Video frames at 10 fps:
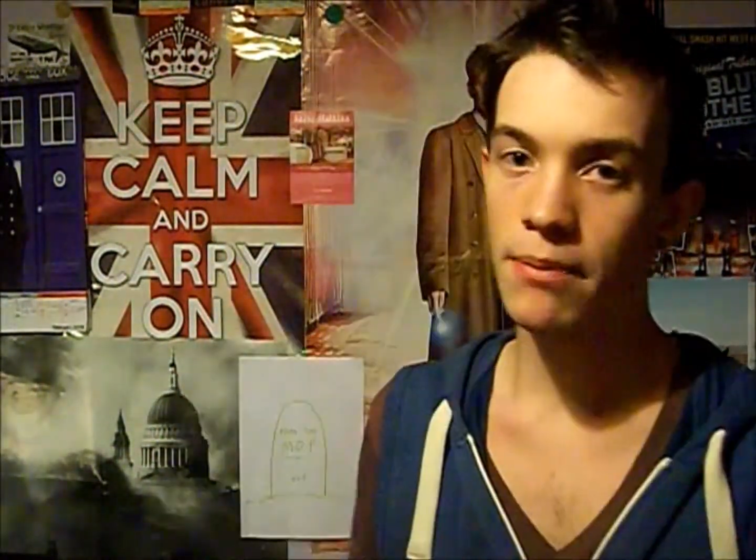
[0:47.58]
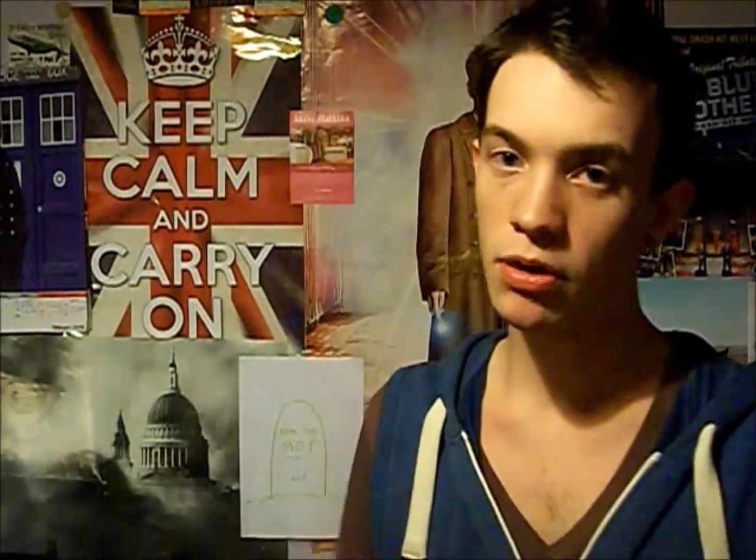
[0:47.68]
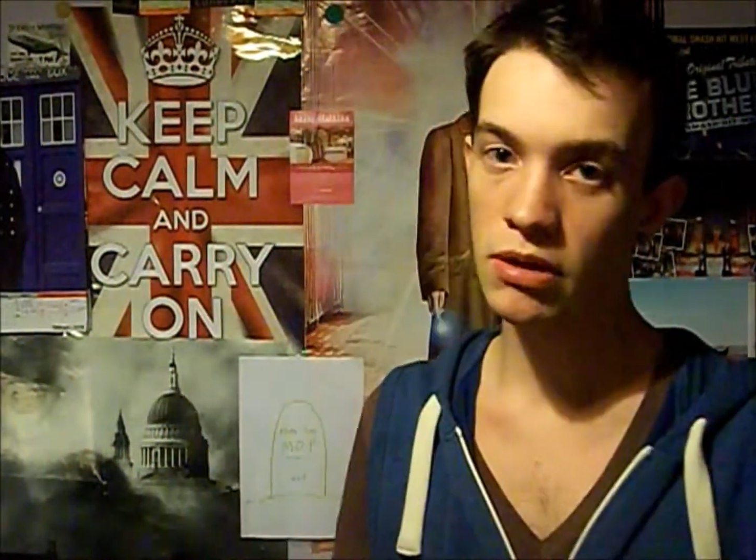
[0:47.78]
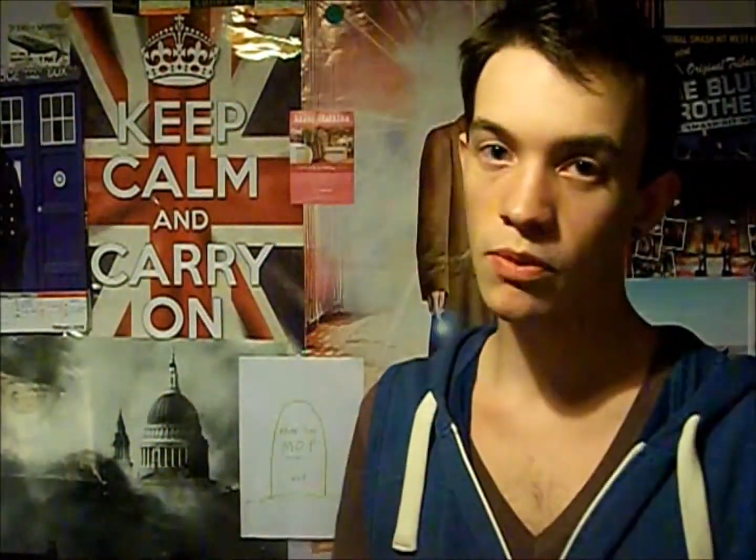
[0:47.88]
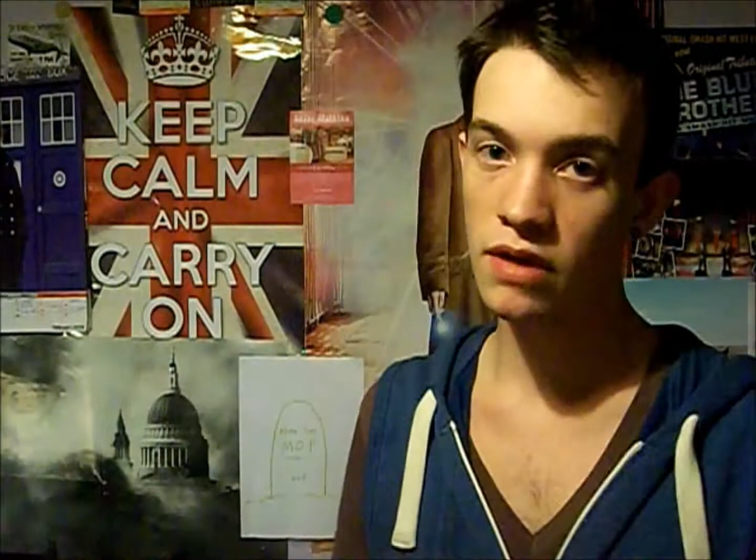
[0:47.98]
and
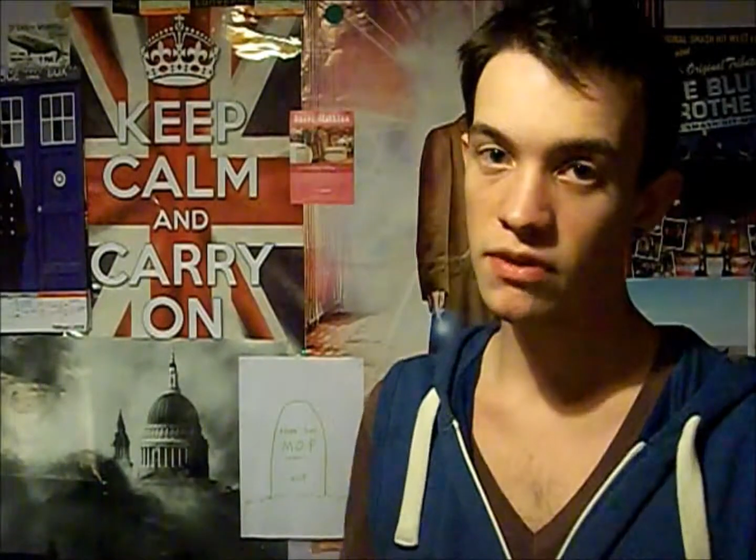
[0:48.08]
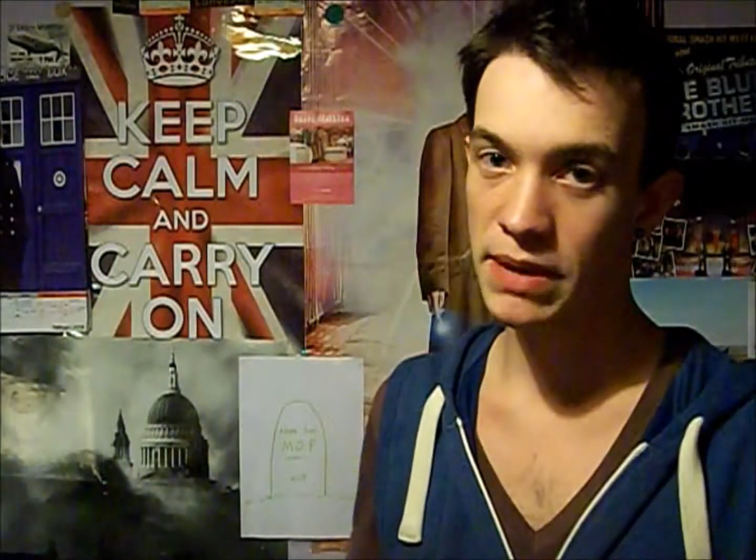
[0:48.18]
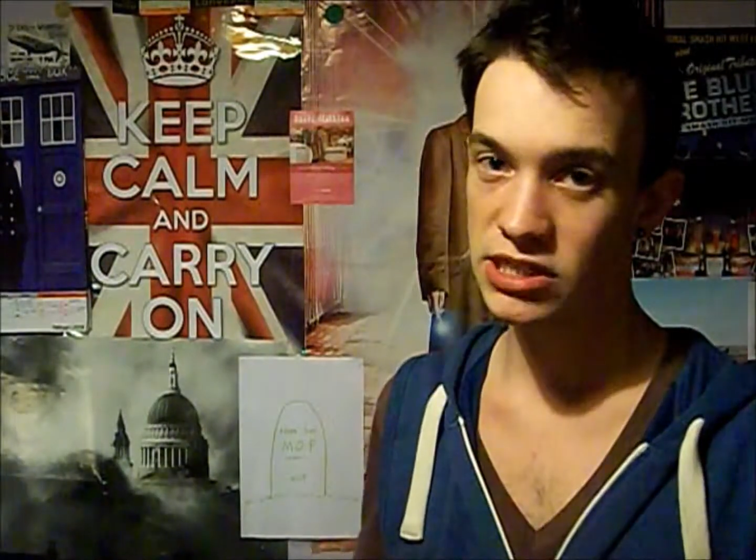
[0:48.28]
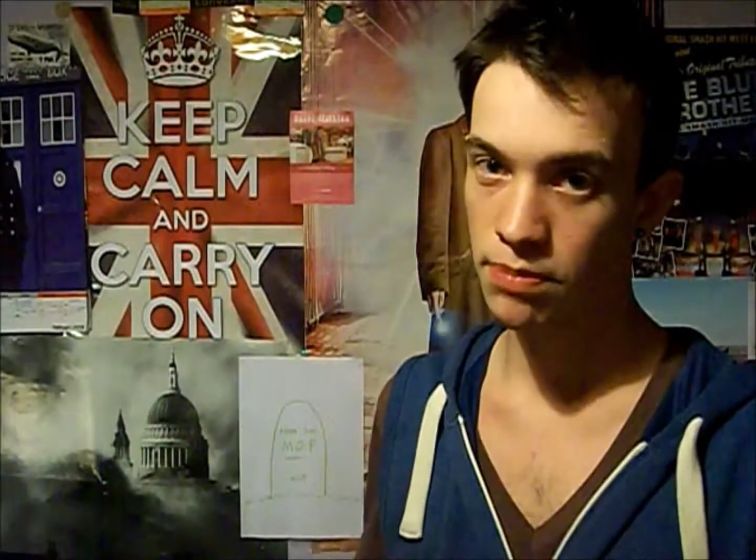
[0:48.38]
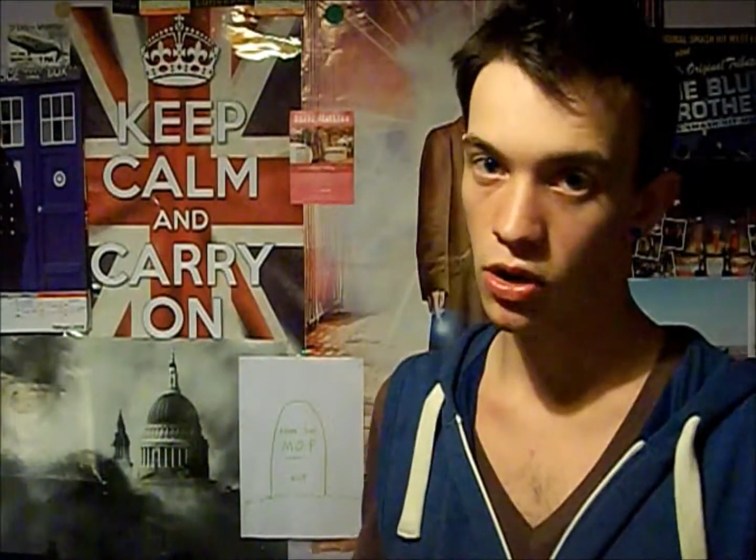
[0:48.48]
probably one of the
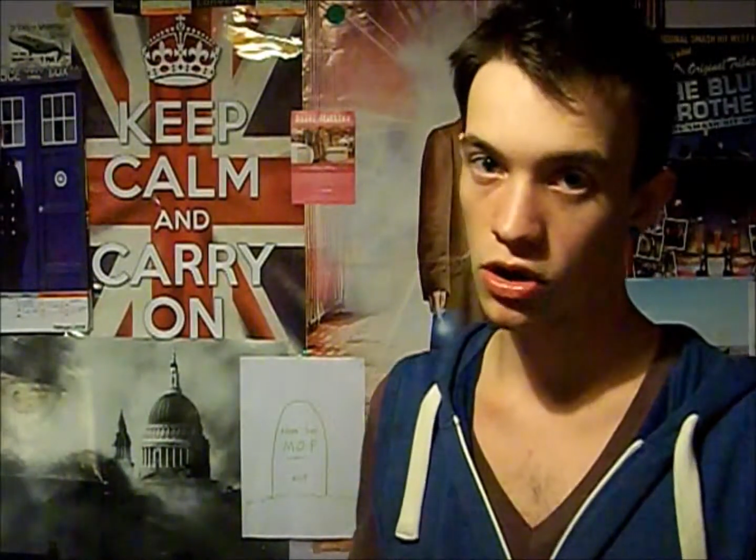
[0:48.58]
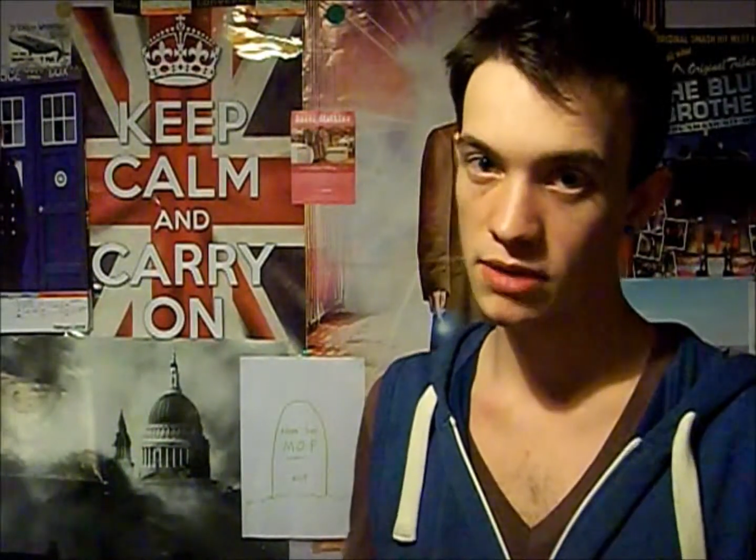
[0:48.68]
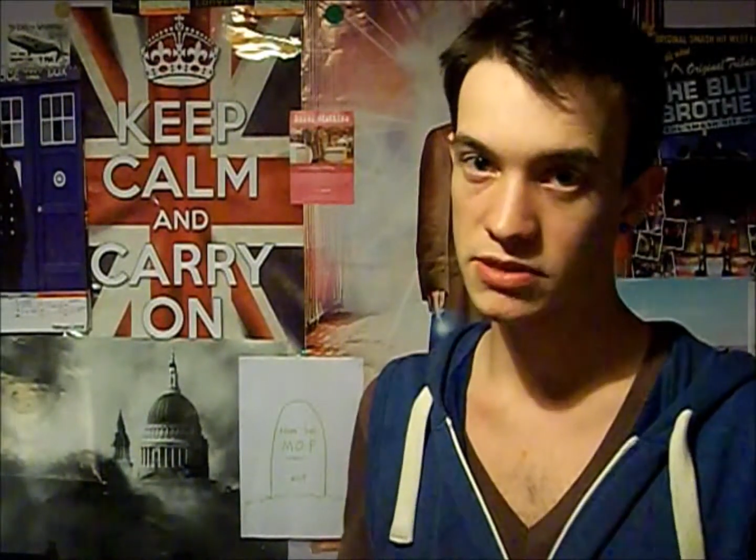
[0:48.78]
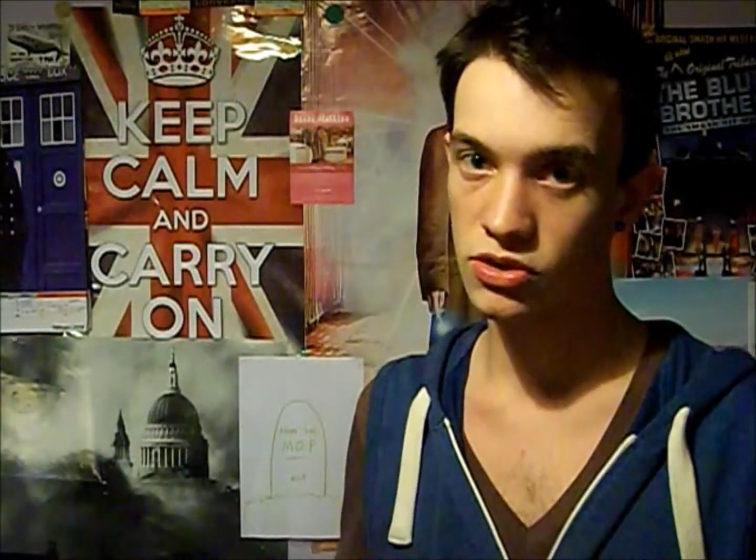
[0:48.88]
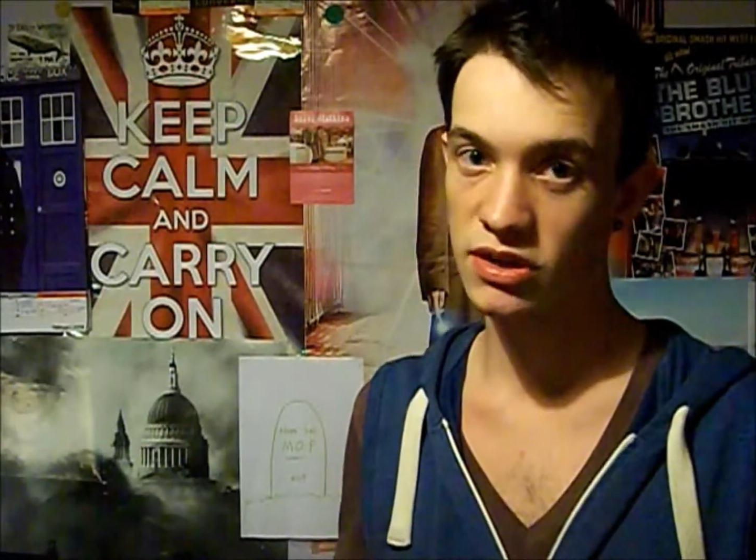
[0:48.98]
best
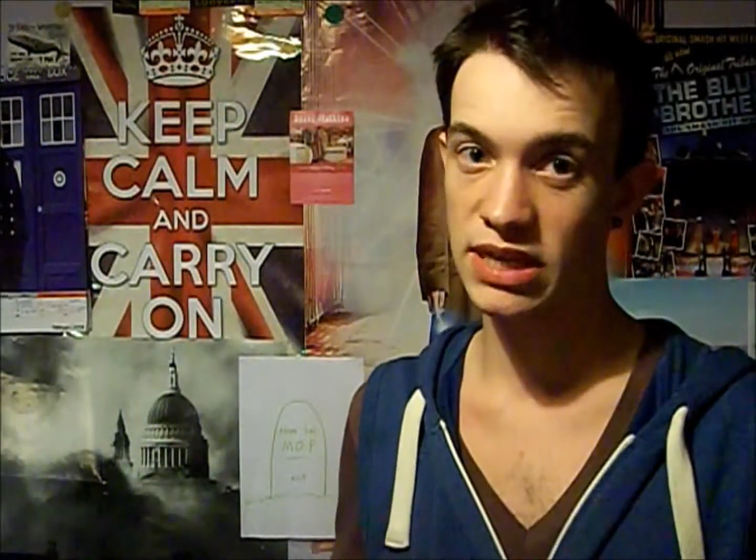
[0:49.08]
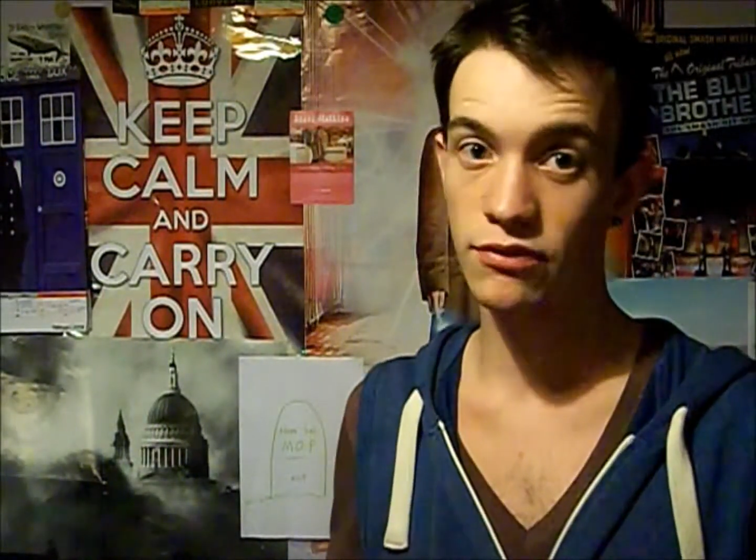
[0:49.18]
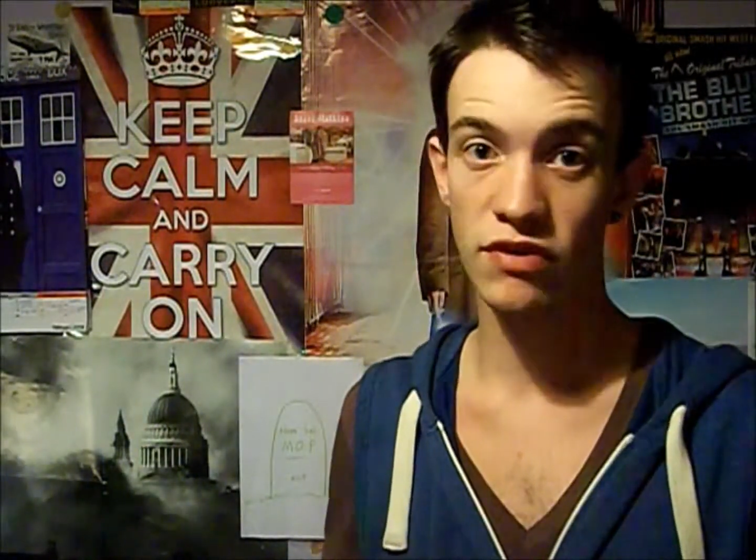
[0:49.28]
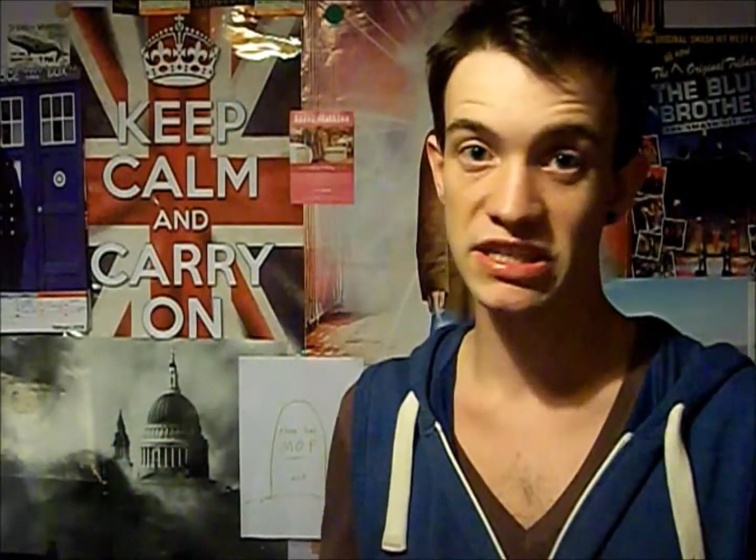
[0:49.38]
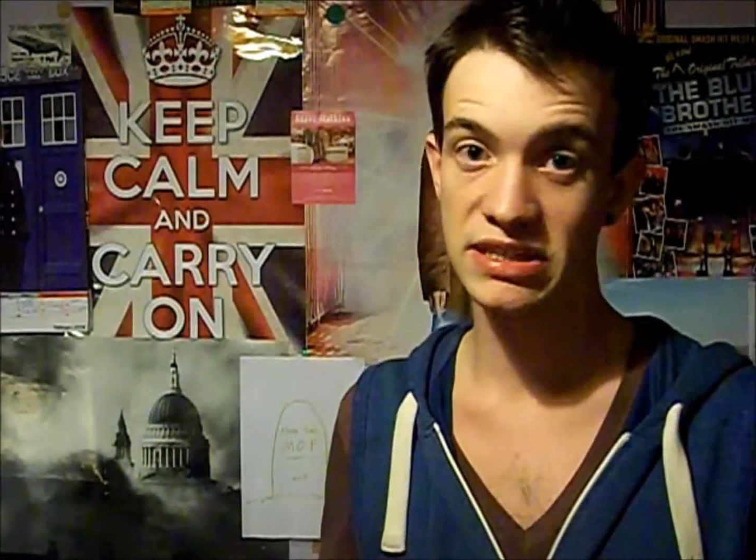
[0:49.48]
apocalypse stories ever
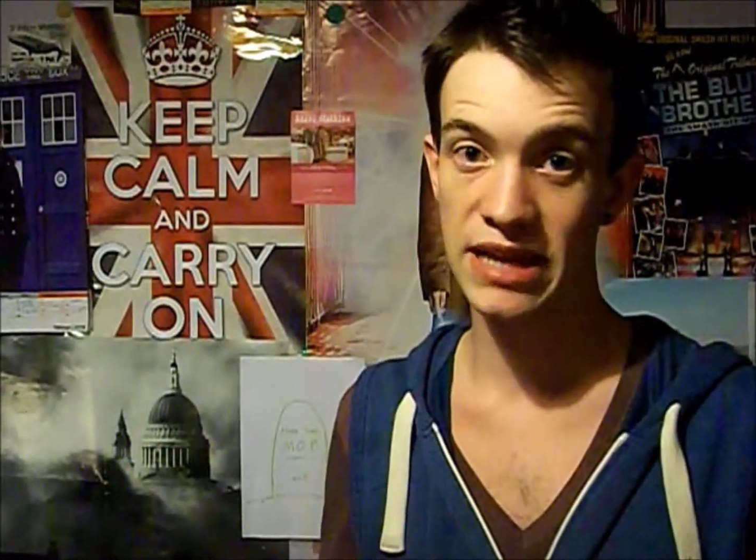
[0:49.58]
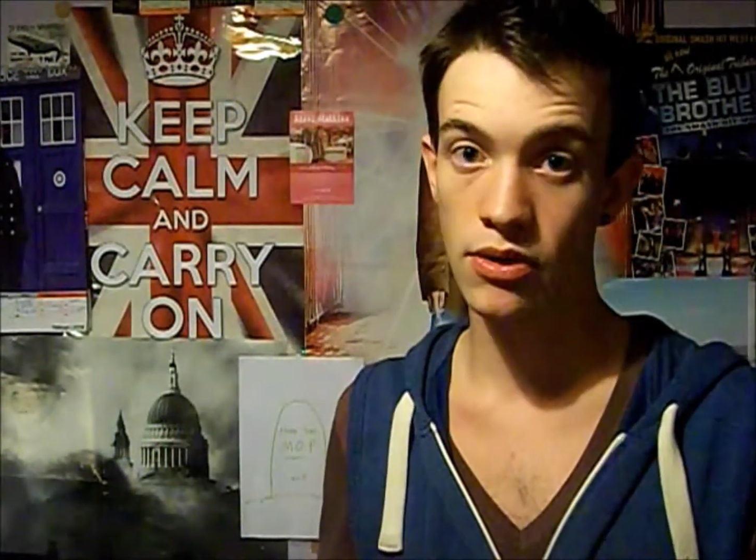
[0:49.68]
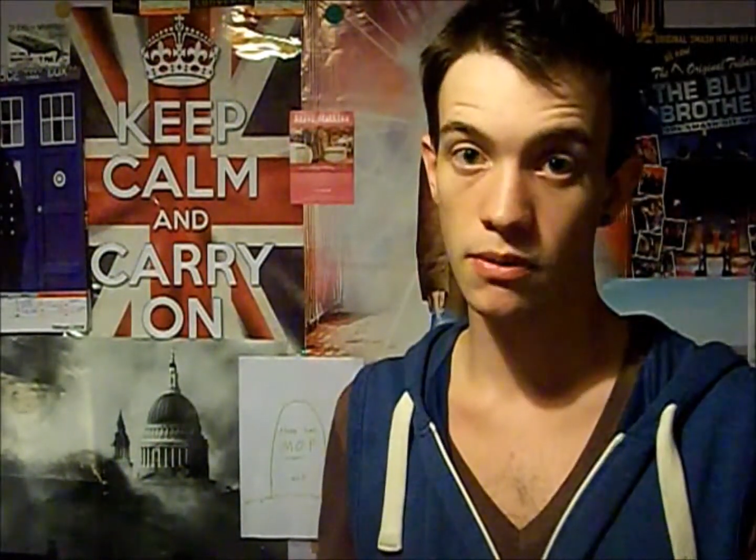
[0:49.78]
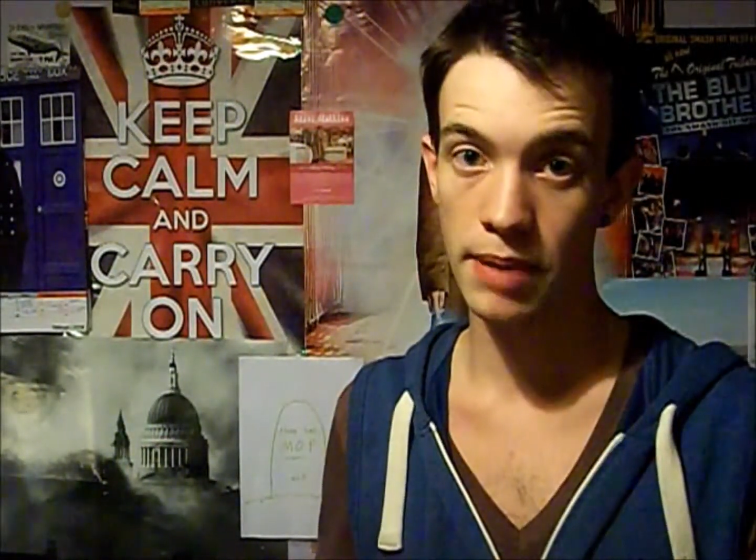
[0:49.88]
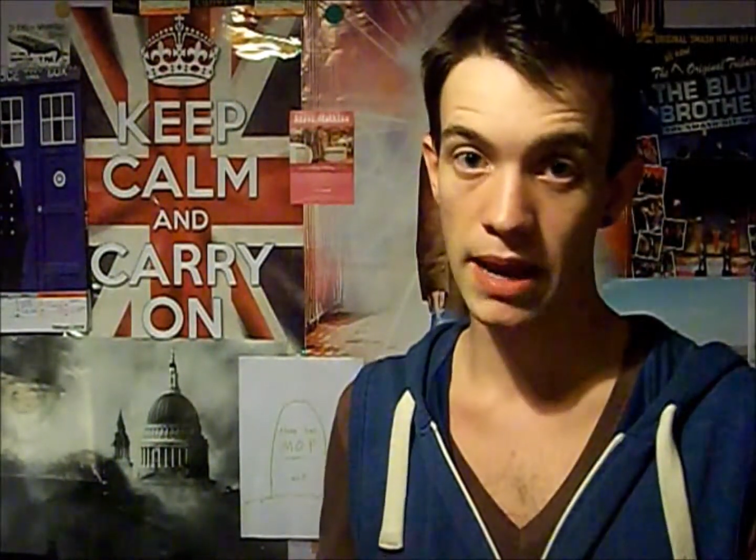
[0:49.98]
written down on